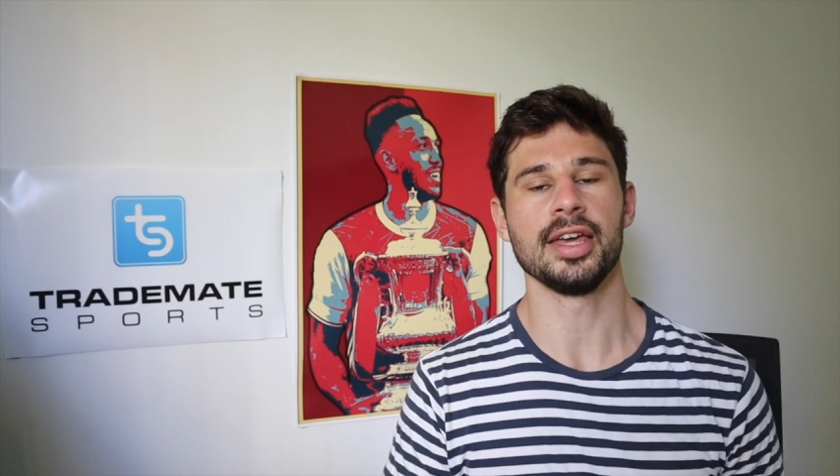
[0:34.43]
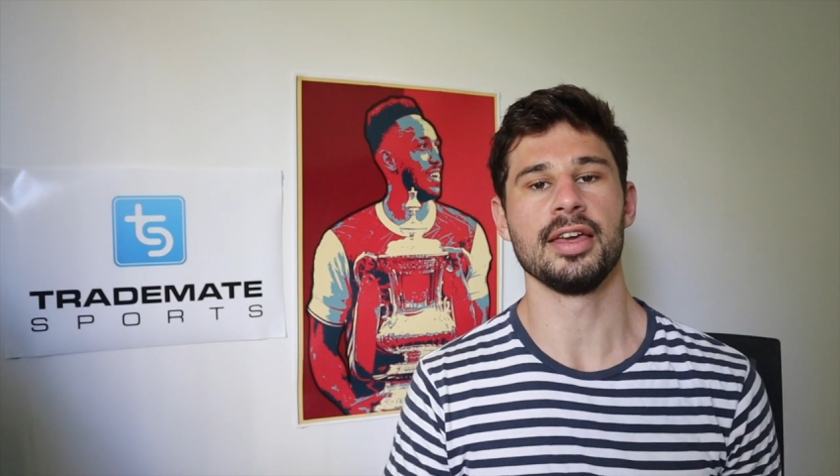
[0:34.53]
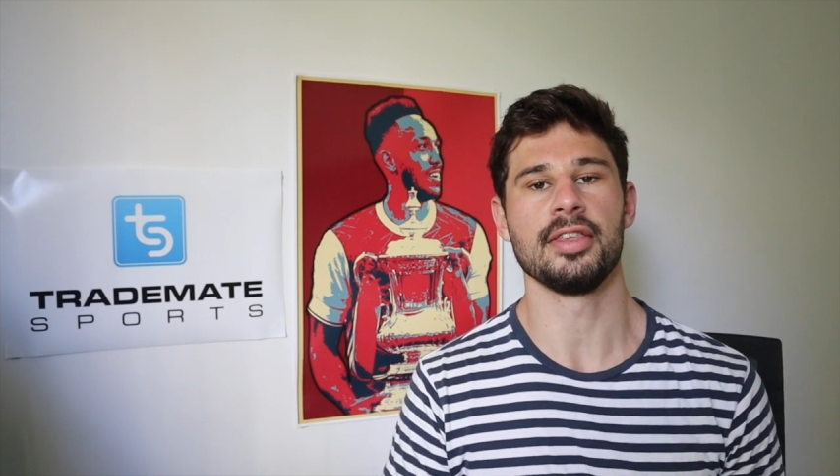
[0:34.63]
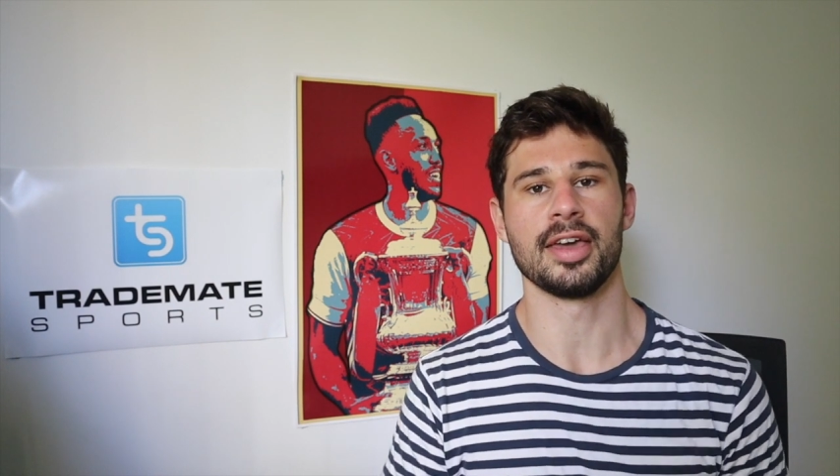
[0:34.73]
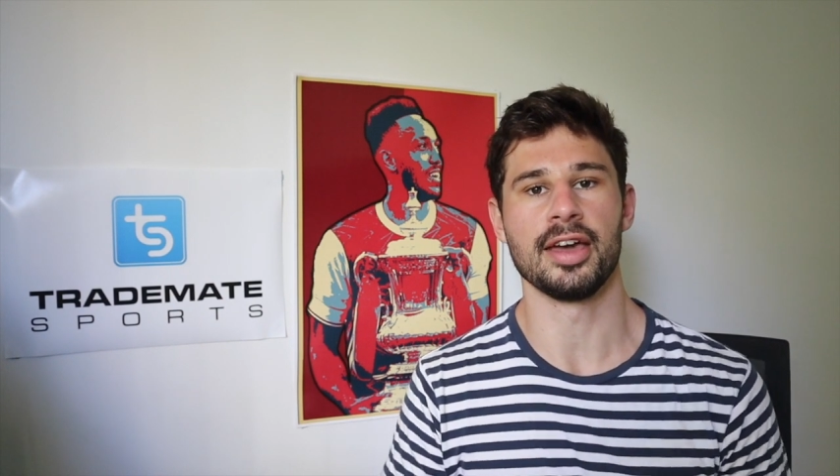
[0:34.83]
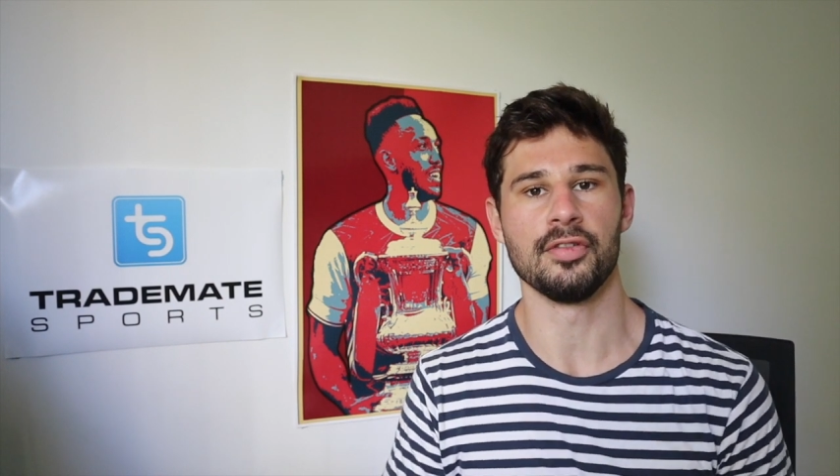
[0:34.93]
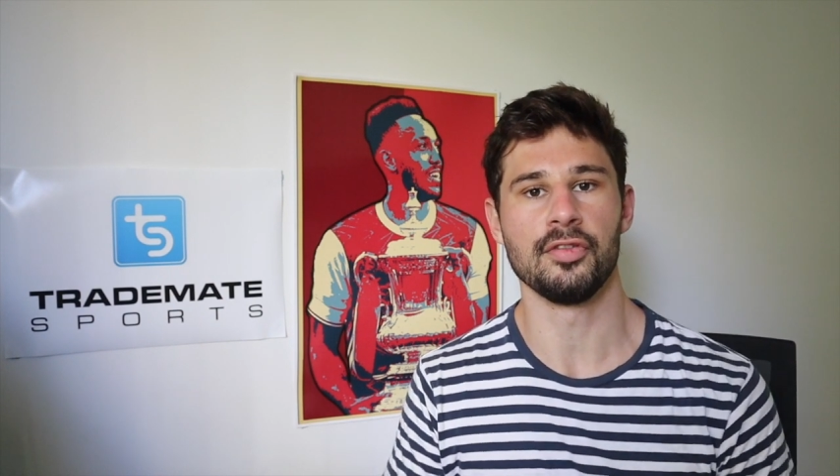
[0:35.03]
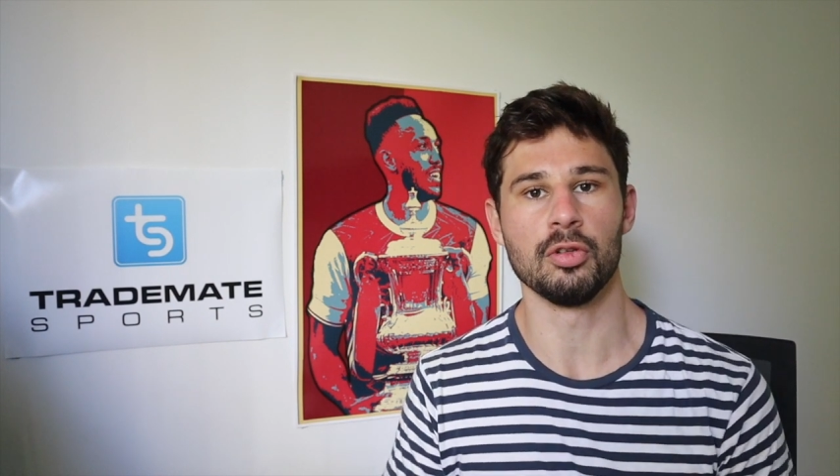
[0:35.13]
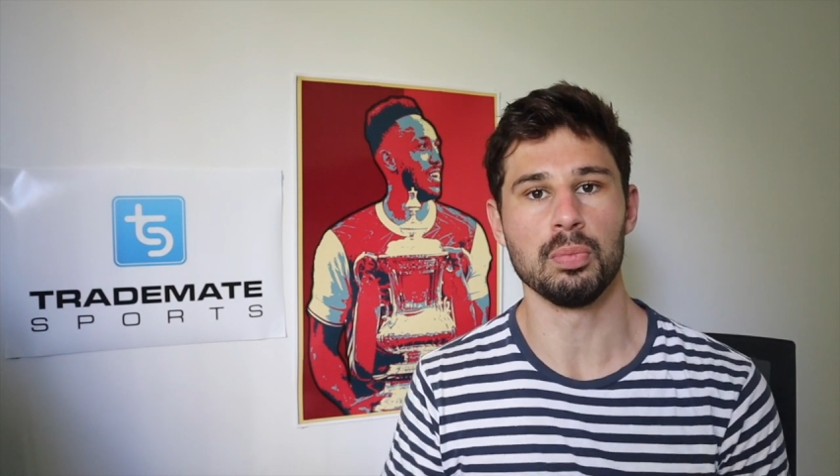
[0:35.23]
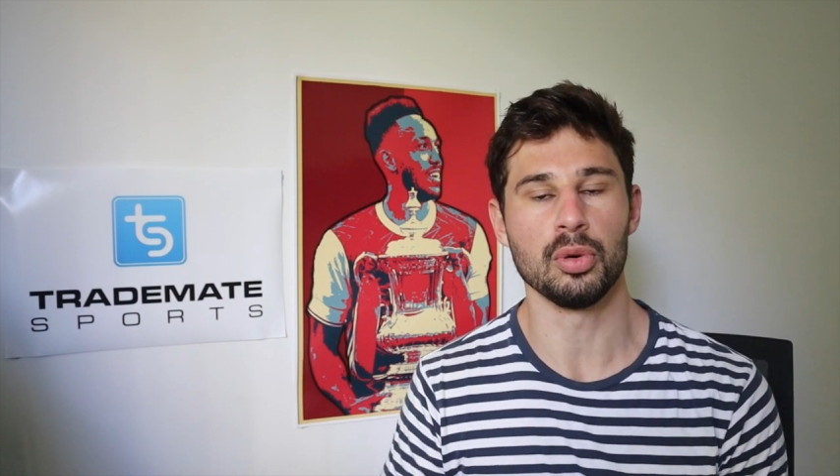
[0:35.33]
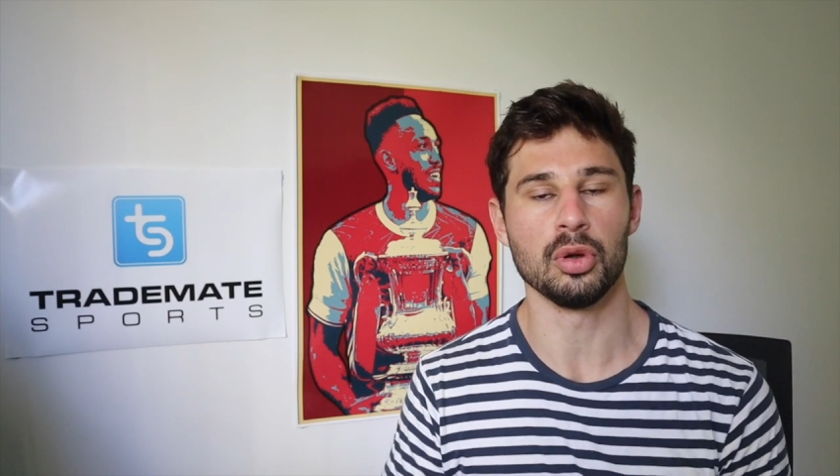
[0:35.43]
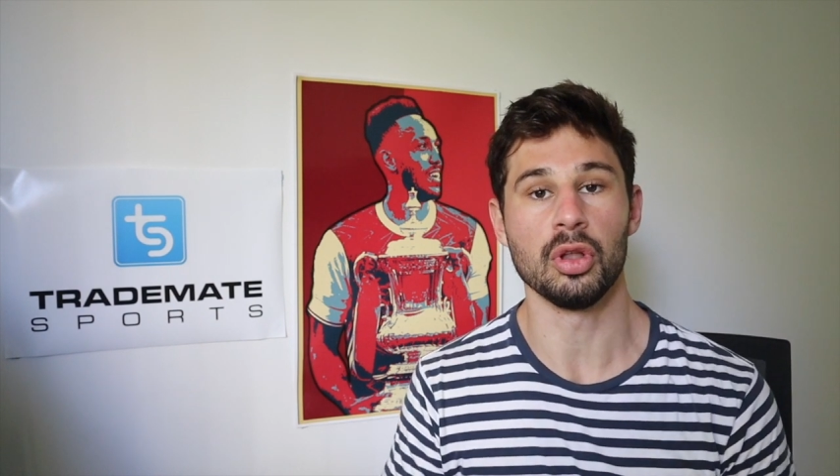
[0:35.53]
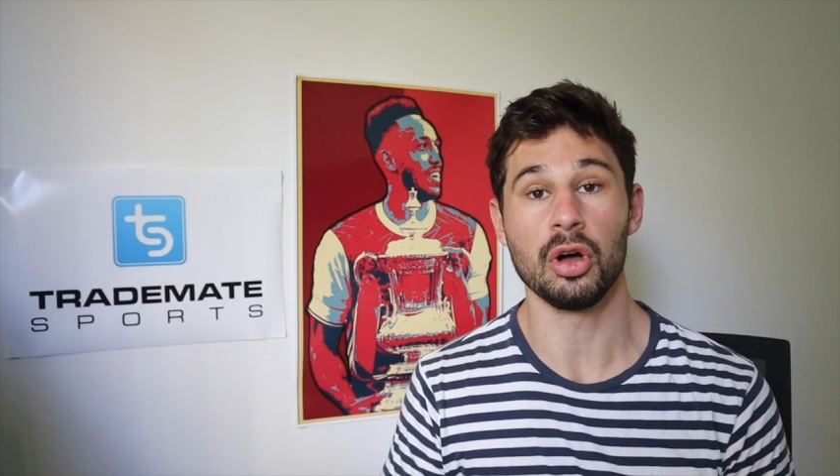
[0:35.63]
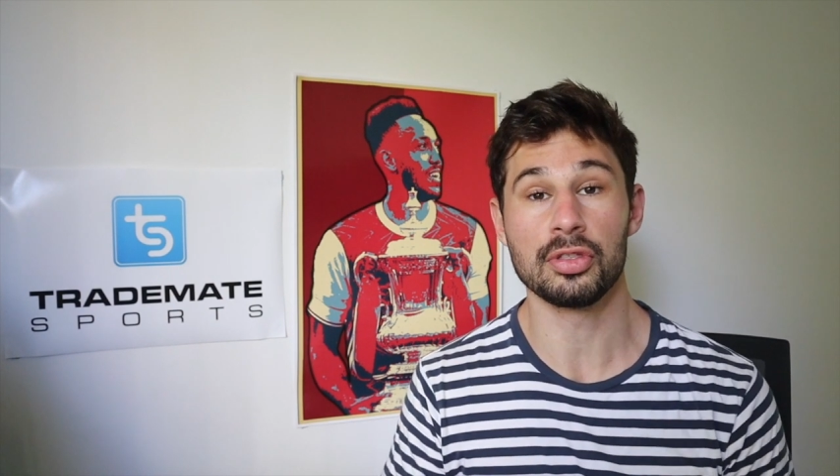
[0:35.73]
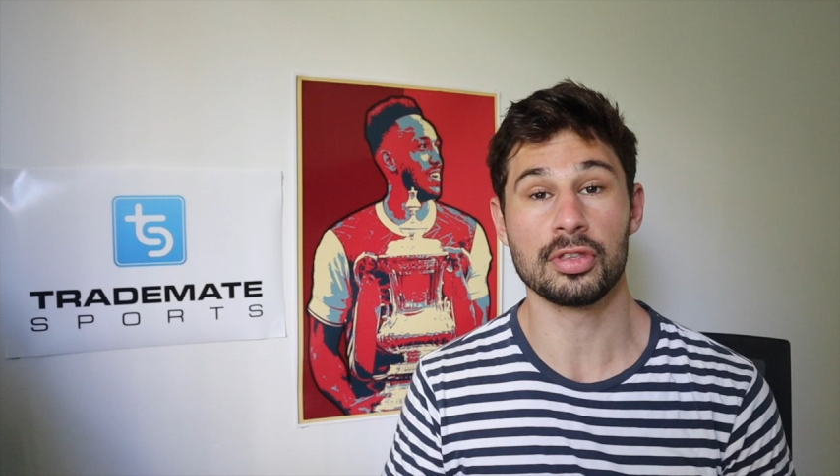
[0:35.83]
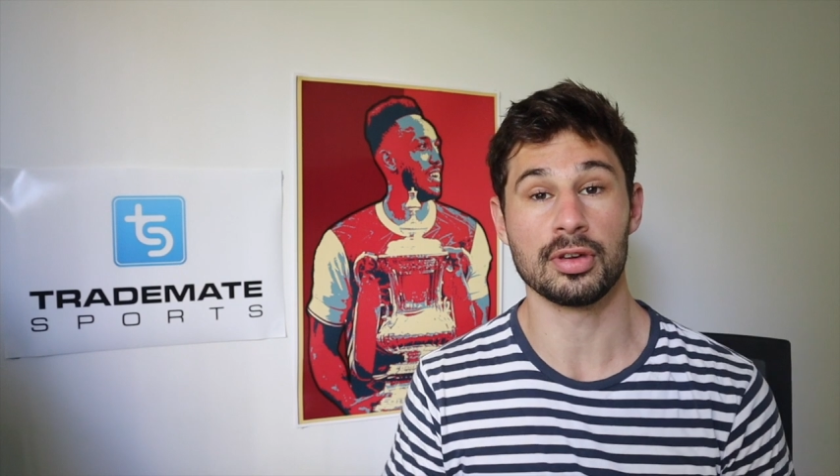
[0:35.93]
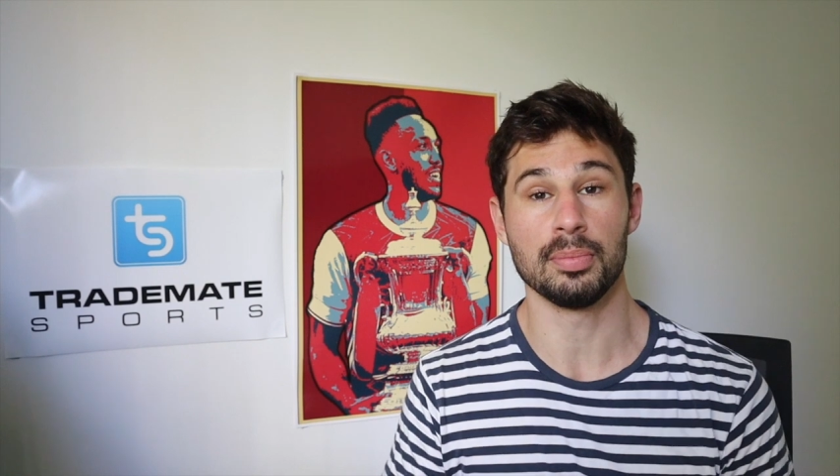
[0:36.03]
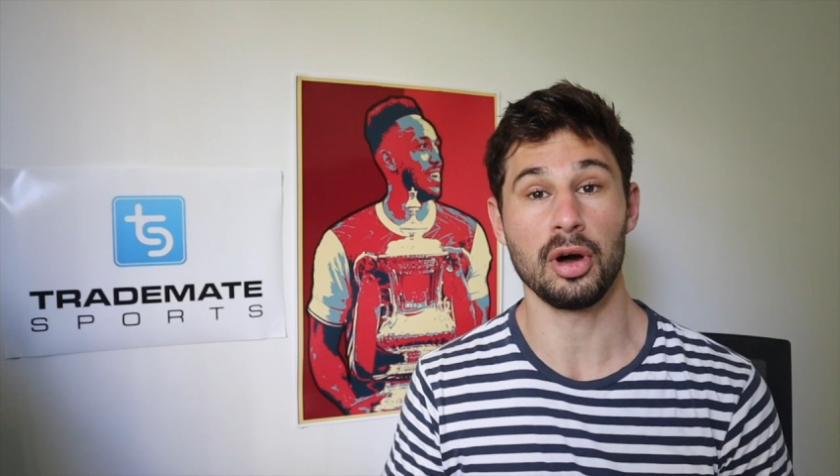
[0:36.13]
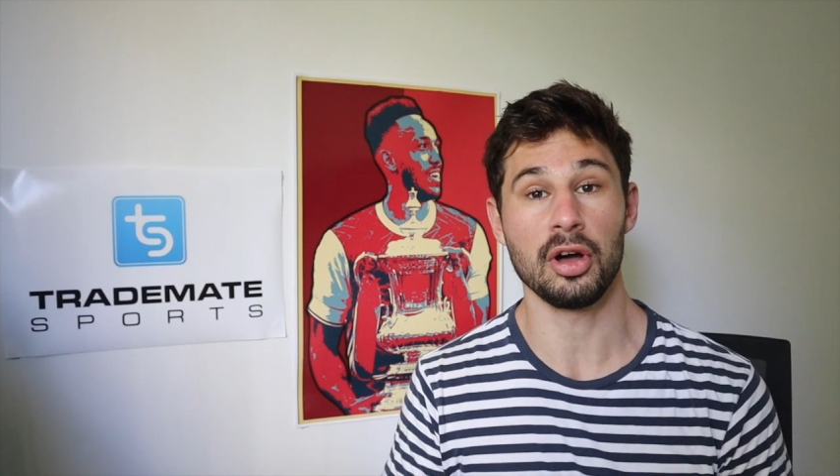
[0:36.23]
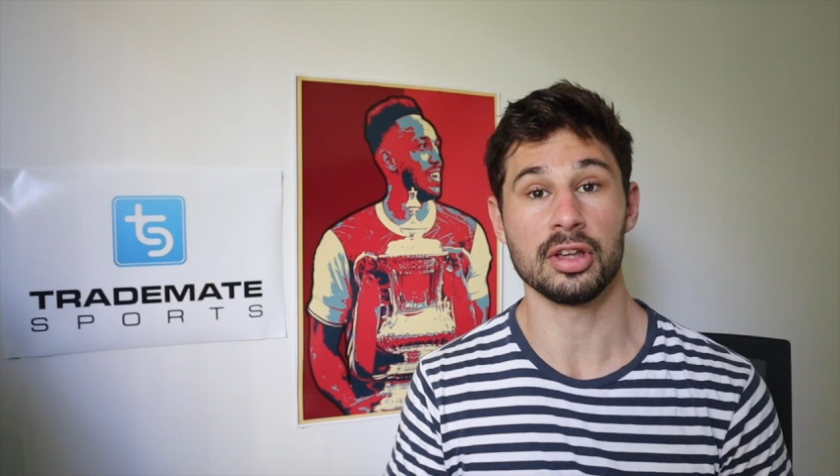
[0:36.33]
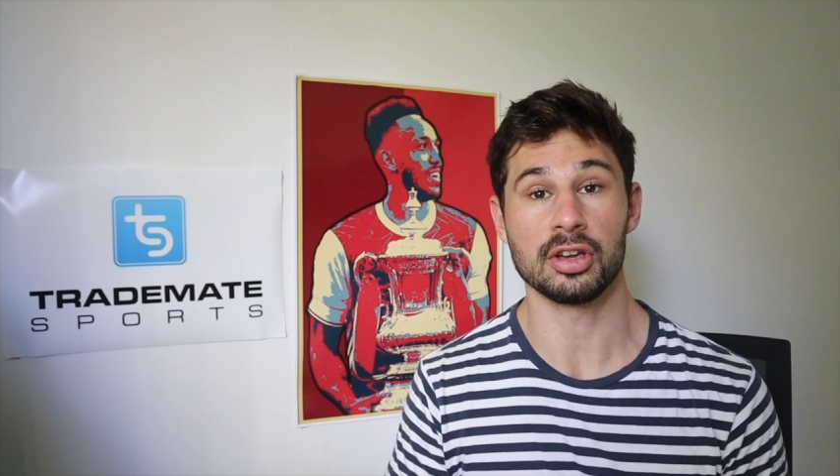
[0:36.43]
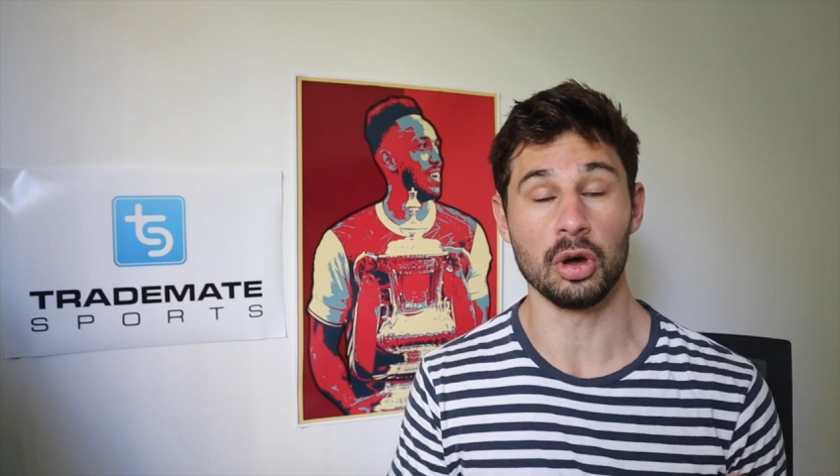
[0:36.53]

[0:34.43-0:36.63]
He is a Football Odds Compiler,